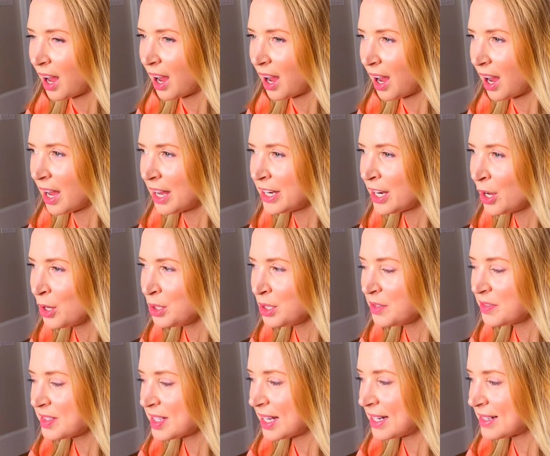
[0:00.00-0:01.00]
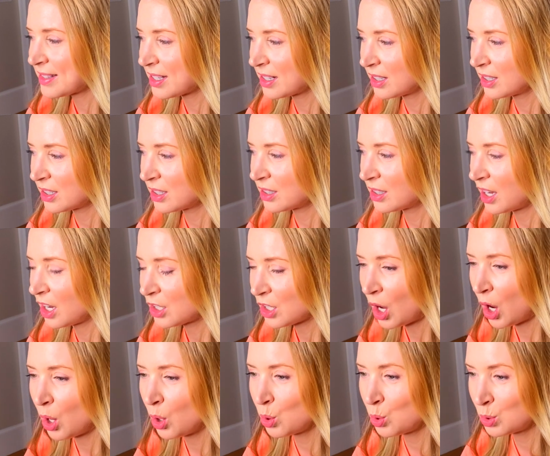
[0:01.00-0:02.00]
I know you've said it's a, a
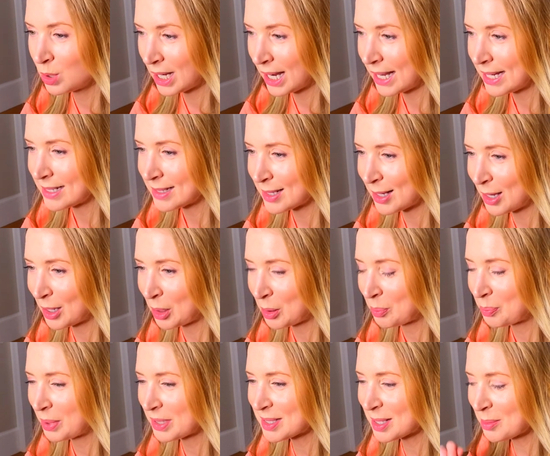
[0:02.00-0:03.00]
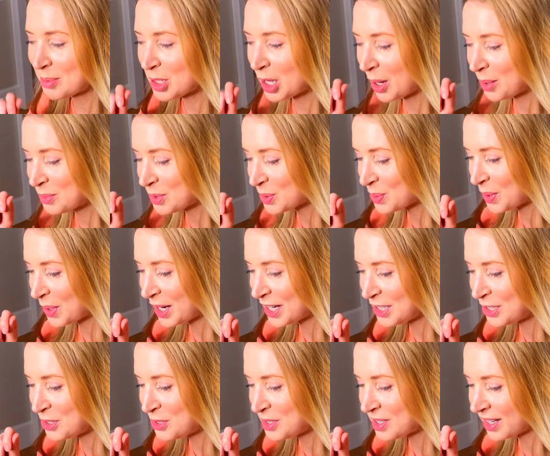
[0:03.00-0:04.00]
cold laser, but sometimes when I
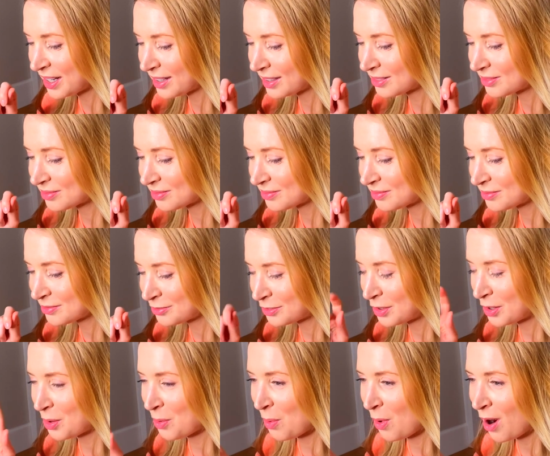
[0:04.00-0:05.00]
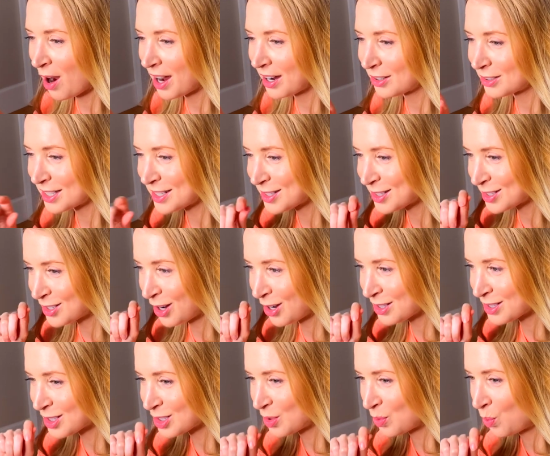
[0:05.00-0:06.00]
use it for a while, it
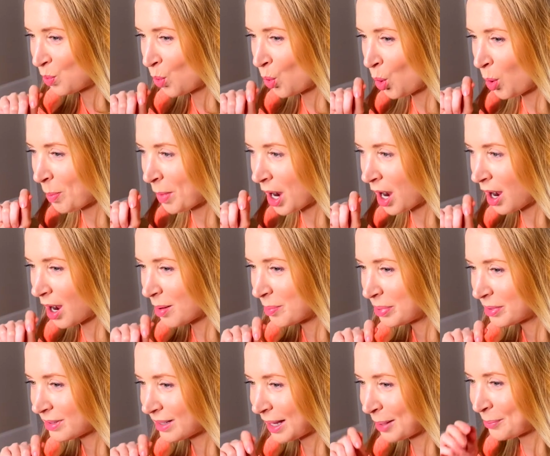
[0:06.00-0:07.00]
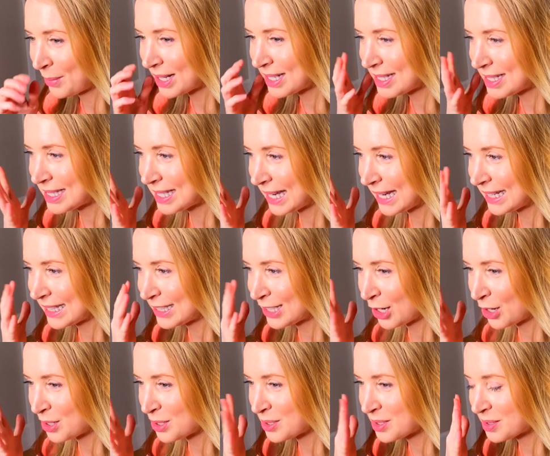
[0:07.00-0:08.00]
starts to warm up and my skin
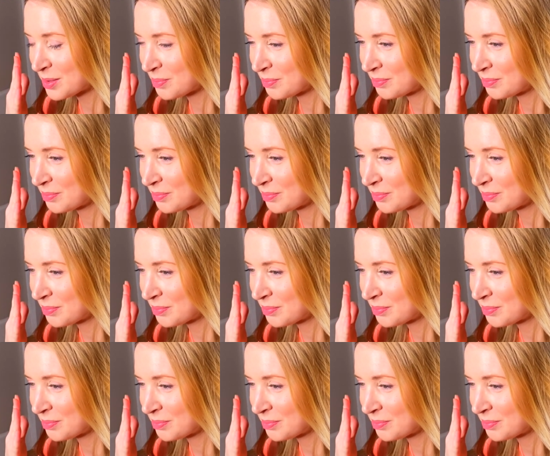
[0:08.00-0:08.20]
goes,